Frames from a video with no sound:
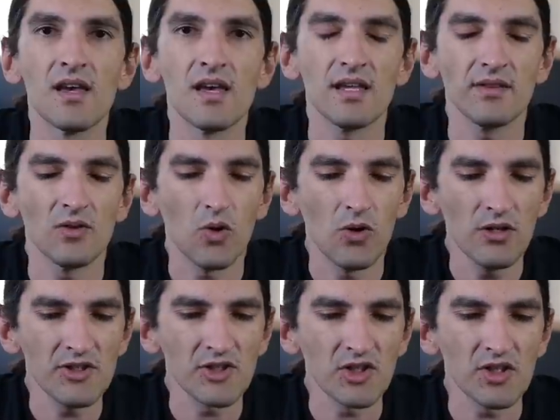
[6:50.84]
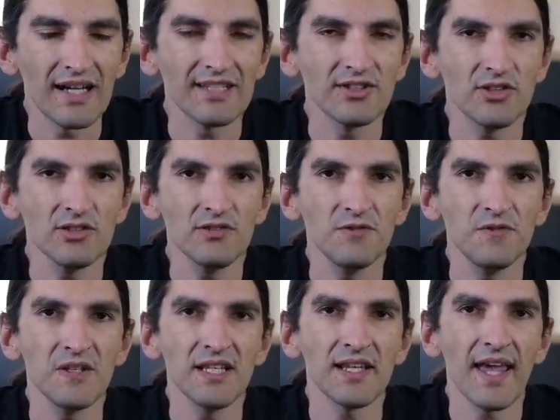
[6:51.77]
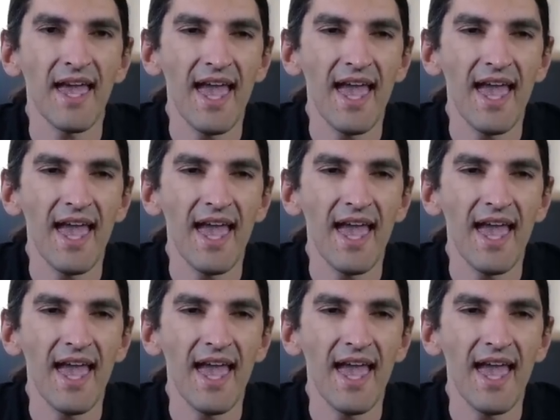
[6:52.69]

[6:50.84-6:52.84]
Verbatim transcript: And also, I don't feel